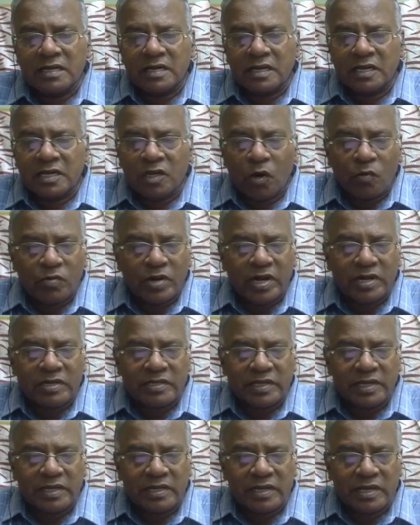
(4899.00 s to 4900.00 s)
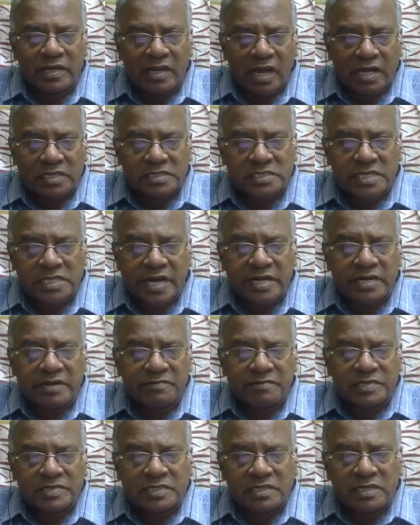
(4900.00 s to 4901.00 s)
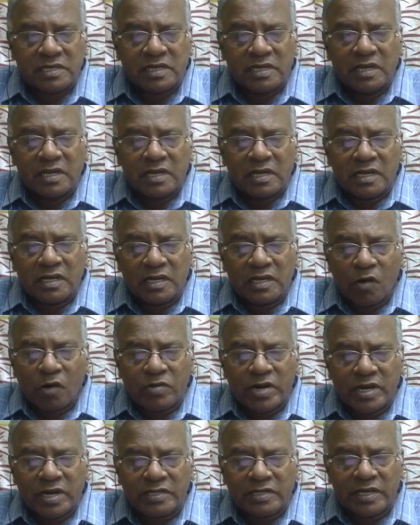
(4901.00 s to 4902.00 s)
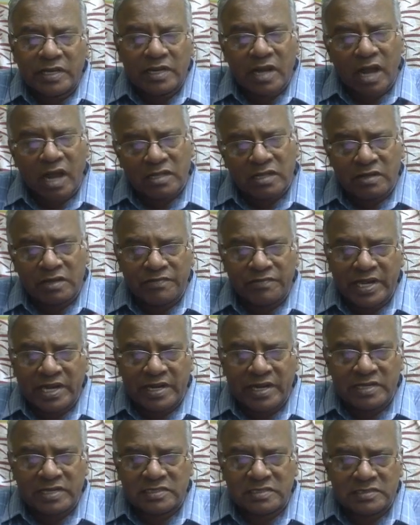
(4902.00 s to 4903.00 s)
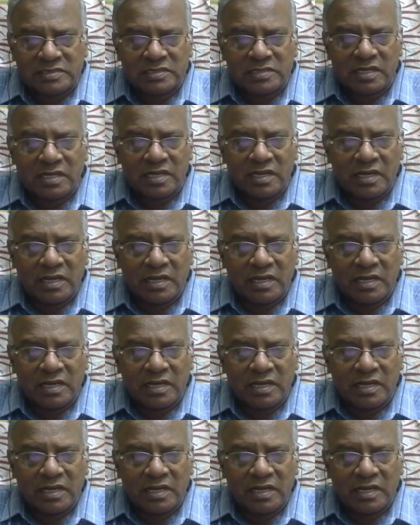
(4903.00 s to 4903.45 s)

grounded theory, constructivist grounded theory, other variations.